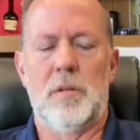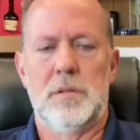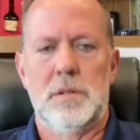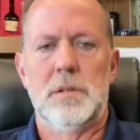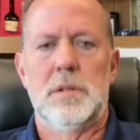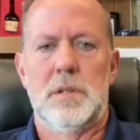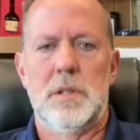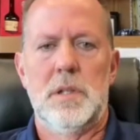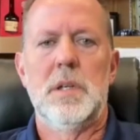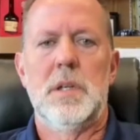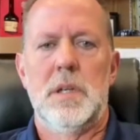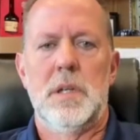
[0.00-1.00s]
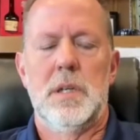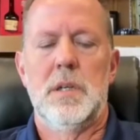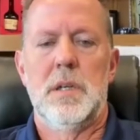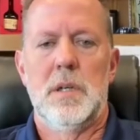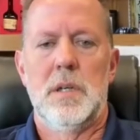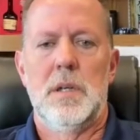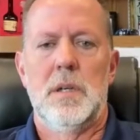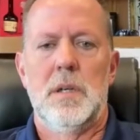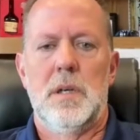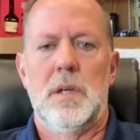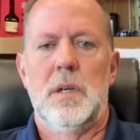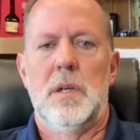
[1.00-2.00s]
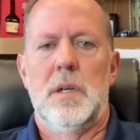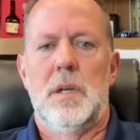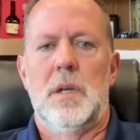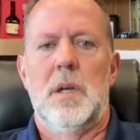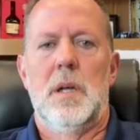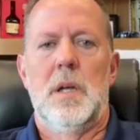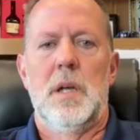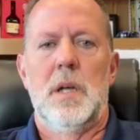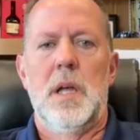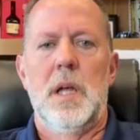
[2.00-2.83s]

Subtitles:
Texas, which I think Arkansas is a little bit, we don't want to